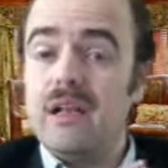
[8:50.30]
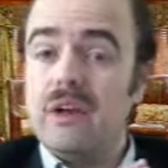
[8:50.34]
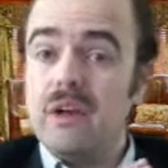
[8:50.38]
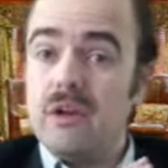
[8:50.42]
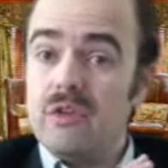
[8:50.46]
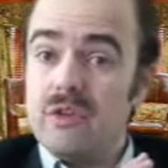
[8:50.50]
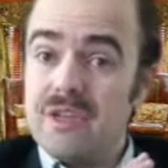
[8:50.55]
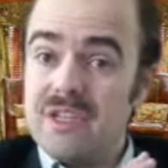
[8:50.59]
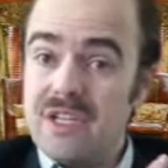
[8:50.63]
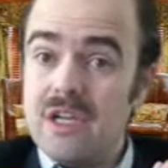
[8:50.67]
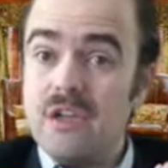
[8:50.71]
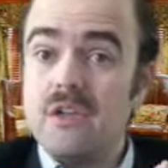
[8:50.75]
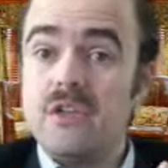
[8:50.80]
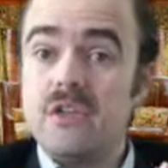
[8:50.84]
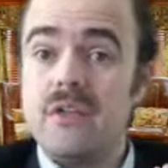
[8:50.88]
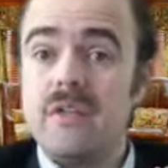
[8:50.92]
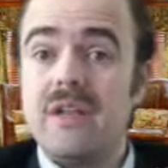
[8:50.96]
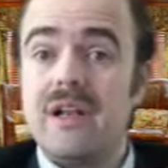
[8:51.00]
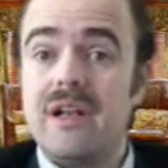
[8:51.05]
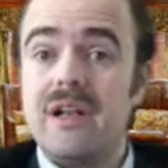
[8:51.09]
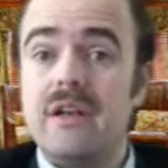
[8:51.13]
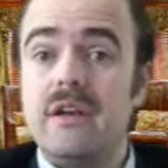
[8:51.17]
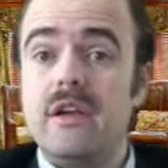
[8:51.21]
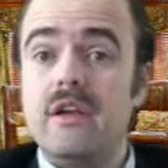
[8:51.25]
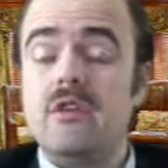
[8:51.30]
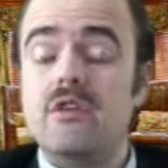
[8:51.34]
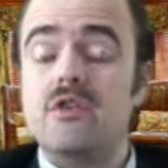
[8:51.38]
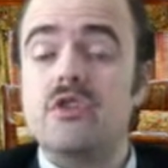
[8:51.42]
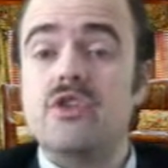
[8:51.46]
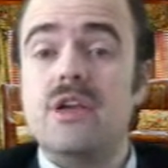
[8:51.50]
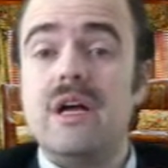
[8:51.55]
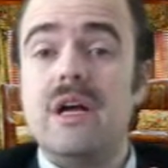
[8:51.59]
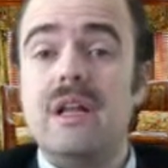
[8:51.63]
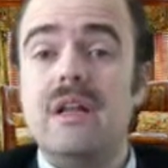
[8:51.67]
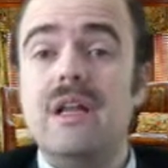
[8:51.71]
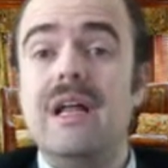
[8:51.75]
results of the clinical
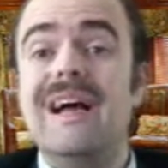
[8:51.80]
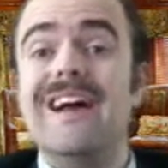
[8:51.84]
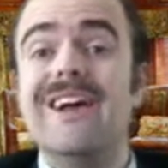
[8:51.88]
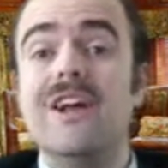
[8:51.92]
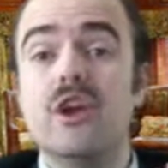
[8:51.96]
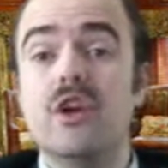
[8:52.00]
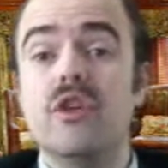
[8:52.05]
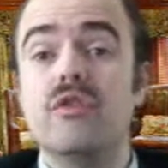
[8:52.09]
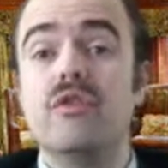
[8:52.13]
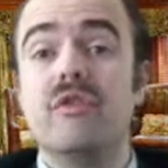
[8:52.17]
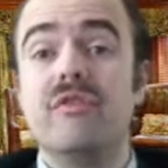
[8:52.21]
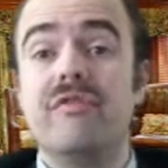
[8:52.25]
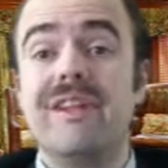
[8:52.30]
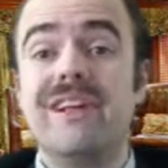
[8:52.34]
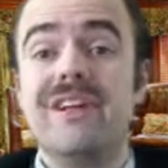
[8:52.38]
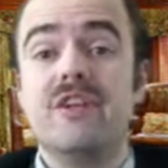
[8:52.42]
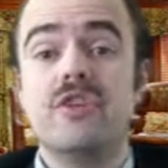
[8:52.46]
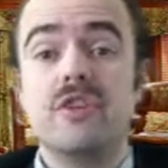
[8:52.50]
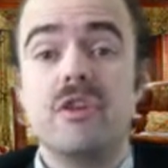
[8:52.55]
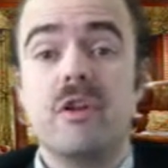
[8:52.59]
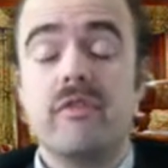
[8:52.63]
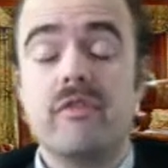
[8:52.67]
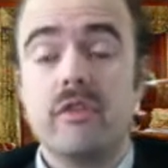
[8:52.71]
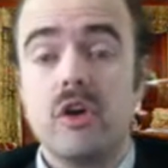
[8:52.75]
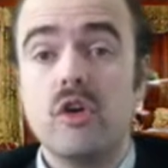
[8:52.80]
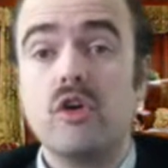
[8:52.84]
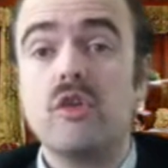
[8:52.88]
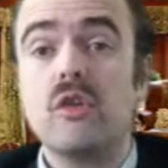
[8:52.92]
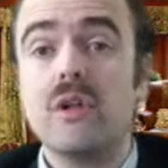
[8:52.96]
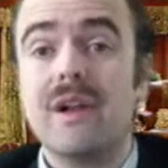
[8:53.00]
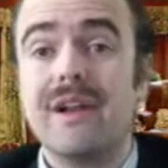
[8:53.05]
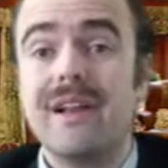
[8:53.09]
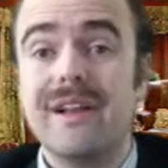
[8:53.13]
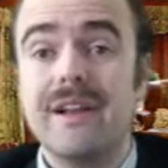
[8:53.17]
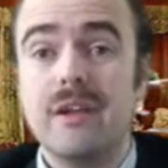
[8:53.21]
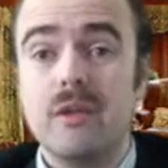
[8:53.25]
trial a good reflection of
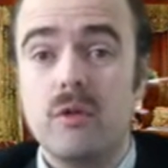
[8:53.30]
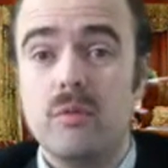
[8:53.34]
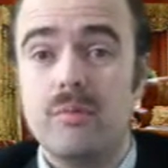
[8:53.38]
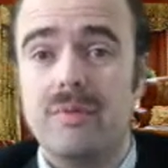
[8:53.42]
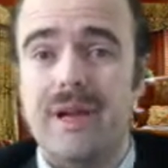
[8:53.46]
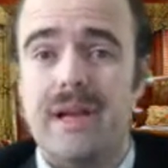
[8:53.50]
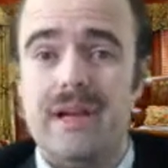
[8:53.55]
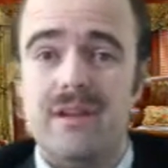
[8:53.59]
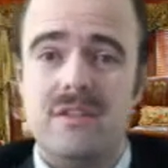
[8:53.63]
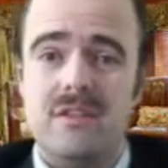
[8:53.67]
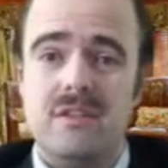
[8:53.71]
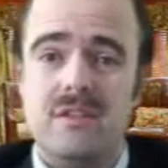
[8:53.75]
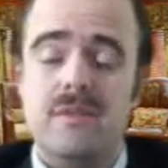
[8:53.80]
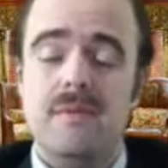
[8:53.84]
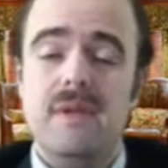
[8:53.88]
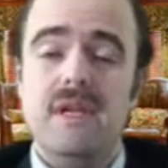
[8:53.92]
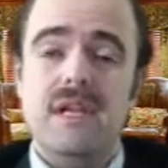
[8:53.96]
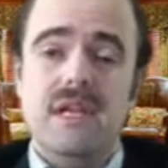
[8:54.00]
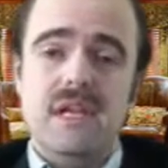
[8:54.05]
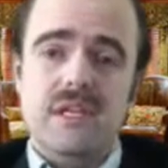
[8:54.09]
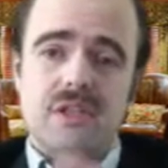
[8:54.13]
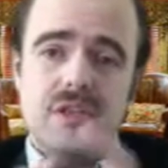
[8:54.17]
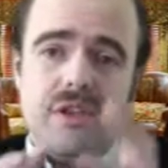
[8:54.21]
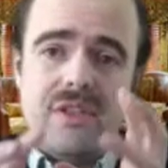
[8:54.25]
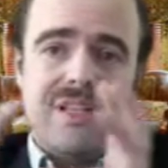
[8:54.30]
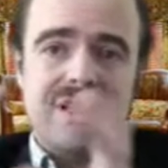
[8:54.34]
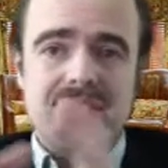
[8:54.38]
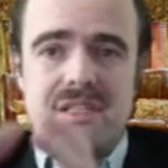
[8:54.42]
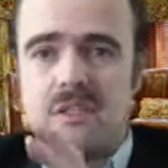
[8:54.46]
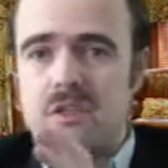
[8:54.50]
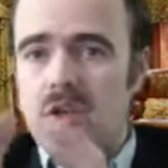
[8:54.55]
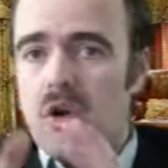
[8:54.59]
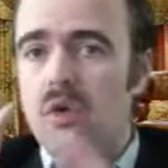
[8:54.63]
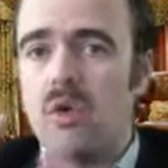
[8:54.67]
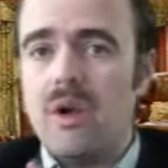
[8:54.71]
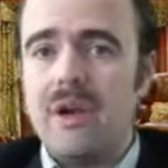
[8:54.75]
local clinical practice? So there's
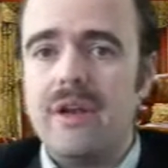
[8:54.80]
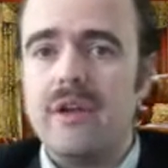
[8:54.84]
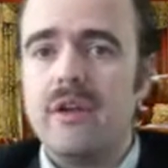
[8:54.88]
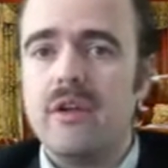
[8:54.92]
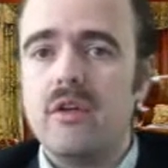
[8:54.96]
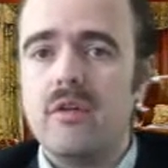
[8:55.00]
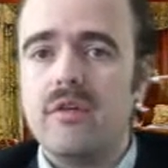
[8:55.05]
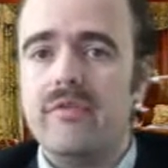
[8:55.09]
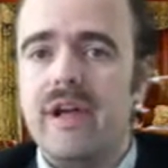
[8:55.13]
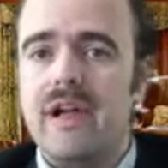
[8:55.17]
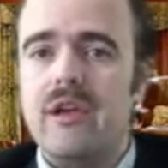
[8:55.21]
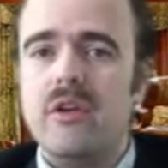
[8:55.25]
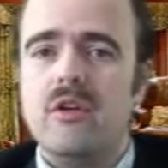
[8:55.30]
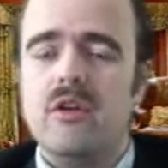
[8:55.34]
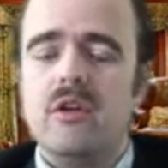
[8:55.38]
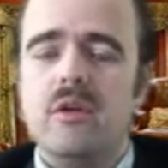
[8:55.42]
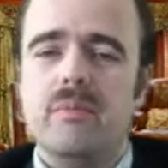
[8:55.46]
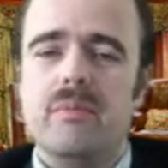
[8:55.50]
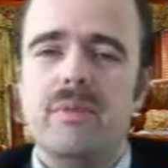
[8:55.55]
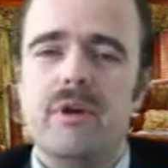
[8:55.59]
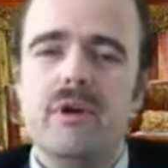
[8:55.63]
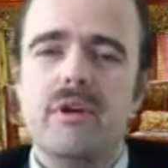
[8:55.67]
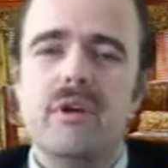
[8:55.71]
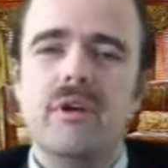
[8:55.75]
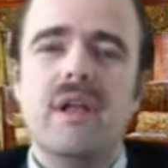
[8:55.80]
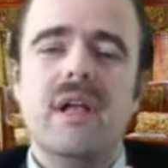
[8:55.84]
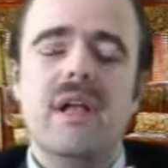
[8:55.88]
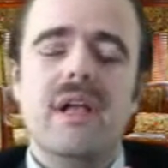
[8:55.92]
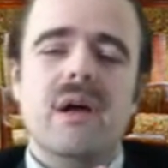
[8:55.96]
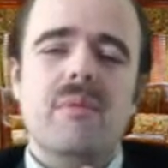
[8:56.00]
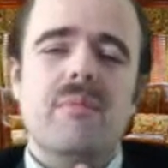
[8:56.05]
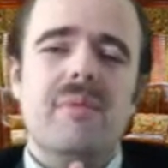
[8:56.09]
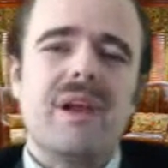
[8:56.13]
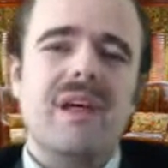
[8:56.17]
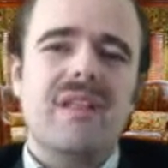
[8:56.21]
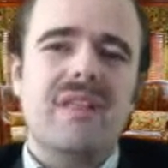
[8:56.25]
this whole clinical value component,
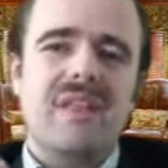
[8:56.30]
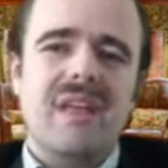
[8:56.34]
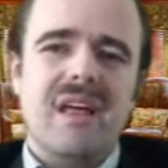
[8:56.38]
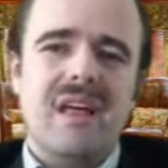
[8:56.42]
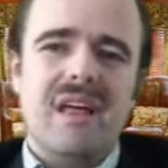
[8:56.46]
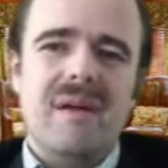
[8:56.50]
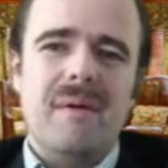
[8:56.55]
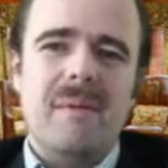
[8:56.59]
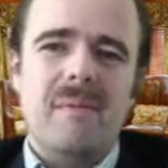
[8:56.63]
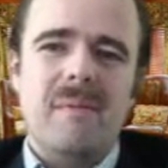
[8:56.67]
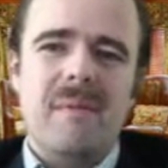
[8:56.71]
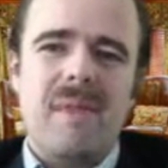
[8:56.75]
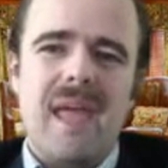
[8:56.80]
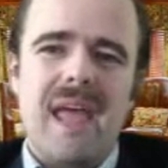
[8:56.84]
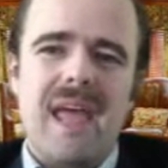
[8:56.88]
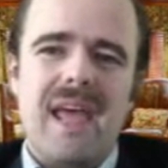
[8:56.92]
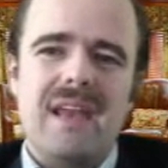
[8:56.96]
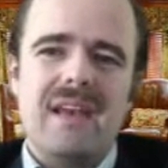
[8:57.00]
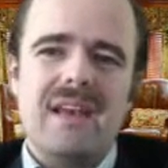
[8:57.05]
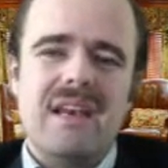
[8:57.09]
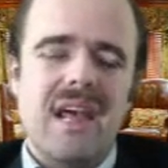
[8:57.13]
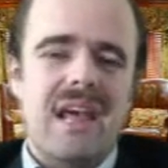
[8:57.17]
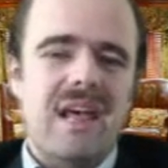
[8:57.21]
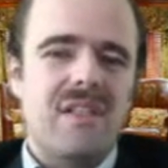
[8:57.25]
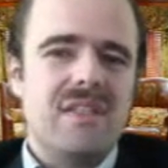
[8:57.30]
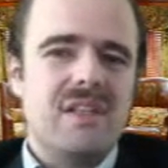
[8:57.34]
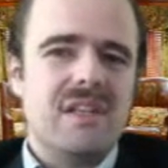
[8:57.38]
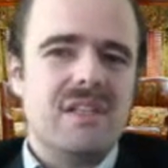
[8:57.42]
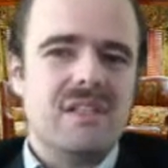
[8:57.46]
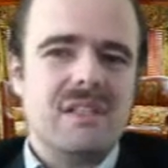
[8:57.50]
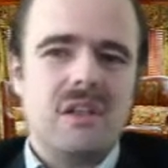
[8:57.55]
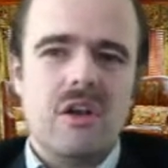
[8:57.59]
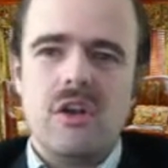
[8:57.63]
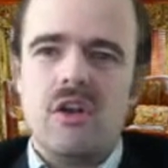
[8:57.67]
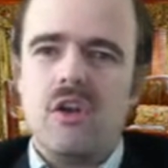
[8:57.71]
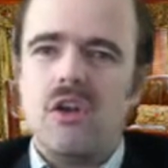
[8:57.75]
but and
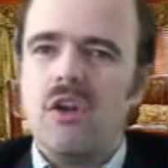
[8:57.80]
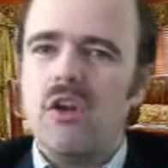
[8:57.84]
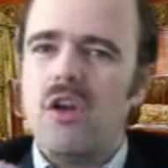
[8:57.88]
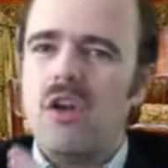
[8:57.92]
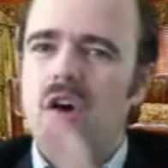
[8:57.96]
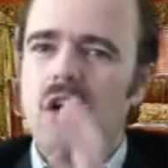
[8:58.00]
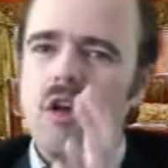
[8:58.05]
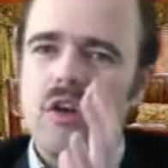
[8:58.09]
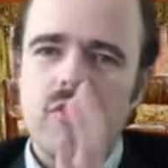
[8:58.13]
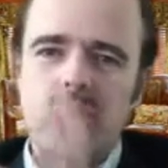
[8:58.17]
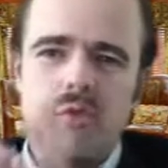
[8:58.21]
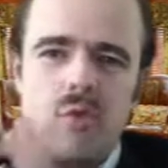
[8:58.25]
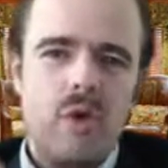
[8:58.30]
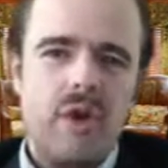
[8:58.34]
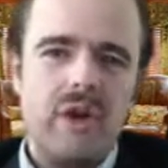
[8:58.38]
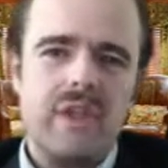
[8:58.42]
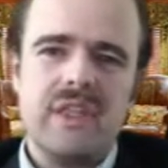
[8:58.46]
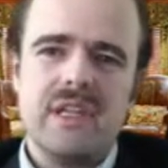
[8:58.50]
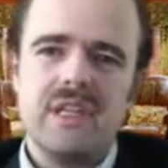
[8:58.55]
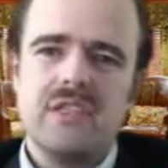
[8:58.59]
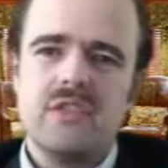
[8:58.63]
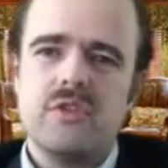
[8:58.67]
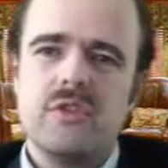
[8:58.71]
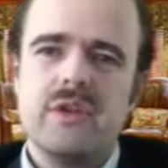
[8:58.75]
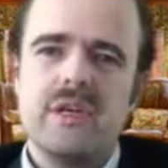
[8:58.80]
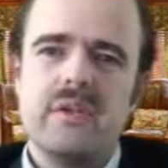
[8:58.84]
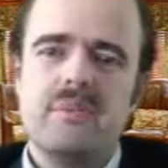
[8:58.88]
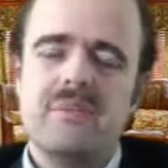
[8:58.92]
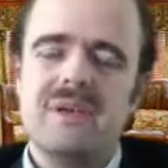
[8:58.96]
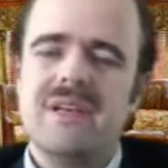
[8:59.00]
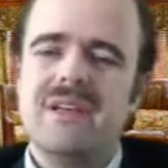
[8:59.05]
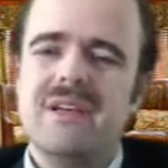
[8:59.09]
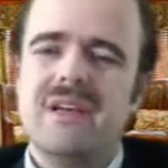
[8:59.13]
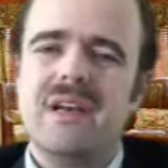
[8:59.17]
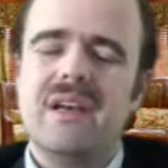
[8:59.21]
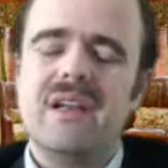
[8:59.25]
there's a lot of work that's already
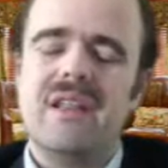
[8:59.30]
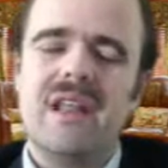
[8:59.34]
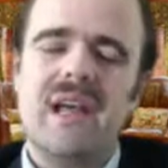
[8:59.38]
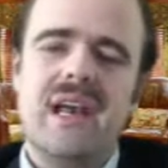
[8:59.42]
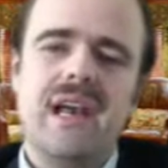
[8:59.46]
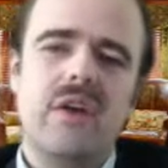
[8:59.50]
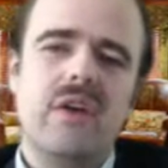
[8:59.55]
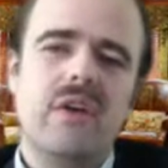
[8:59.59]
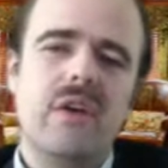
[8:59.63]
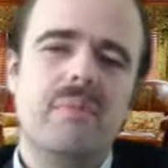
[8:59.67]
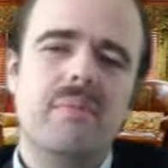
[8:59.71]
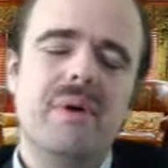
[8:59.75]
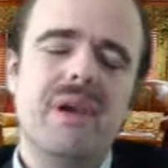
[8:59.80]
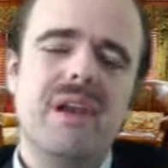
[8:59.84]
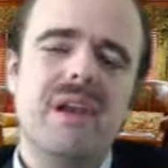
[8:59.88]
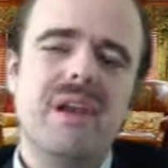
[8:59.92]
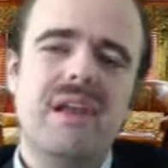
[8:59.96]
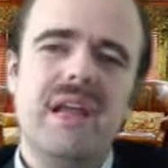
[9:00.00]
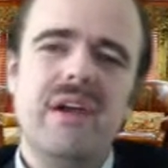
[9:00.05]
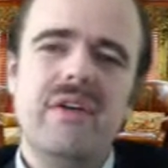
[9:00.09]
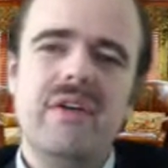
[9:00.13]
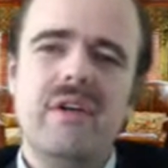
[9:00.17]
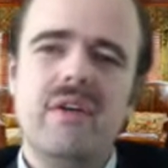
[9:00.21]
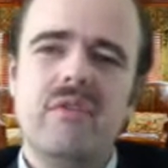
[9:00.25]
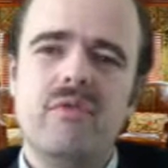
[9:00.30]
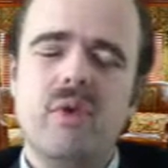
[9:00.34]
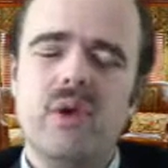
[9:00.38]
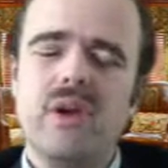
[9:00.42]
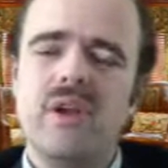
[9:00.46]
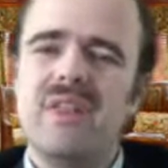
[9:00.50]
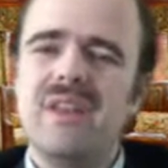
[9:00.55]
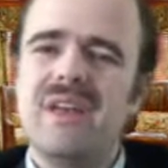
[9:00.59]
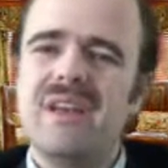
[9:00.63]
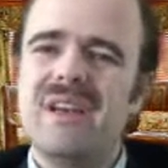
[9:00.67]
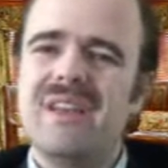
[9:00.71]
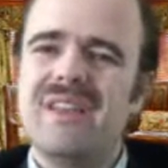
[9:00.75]
been done in that area. But an area of
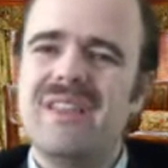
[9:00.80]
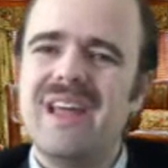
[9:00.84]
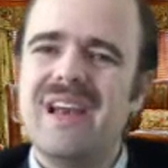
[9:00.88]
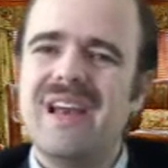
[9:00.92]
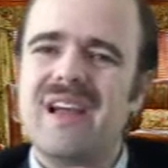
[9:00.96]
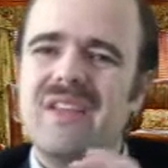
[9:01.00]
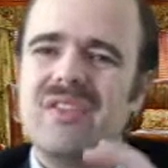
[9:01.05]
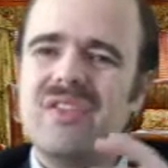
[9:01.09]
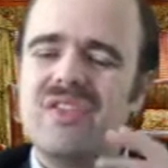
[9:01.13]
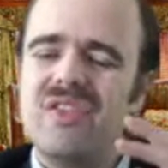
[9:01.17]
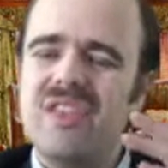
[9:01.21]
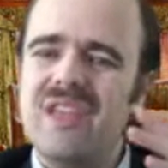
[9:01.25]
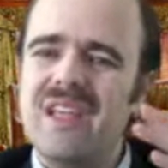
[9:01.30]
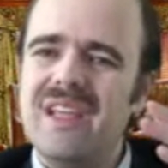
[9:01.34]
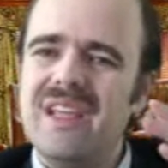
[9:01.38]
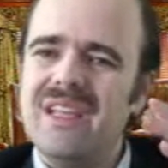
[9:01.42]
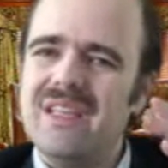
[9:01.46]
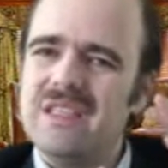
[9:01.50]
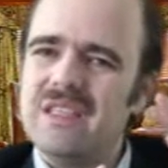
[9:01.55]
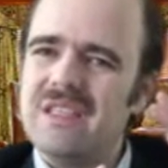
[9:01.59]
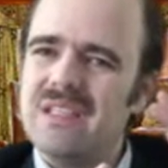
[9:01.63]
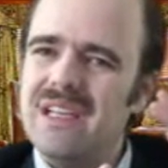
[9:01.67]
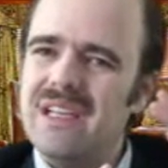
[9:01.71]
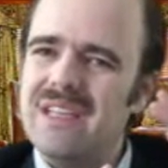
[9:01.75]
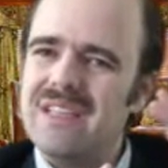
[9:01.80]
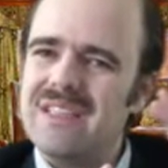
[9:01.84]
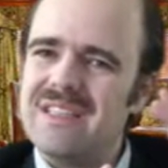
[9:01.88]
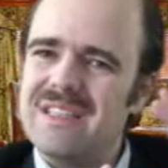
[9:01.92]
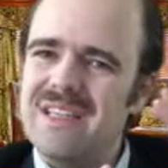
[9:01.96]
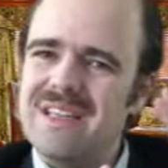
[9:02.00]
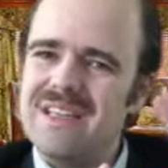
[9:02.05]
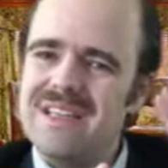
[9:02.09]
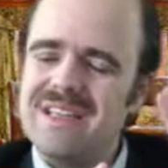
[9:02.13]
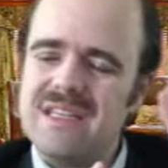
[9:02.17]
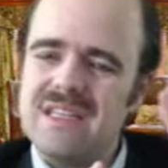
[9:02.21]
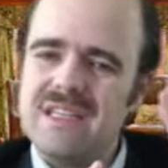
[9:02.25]
work that I think is
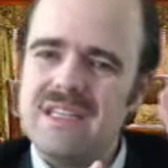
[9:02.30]
in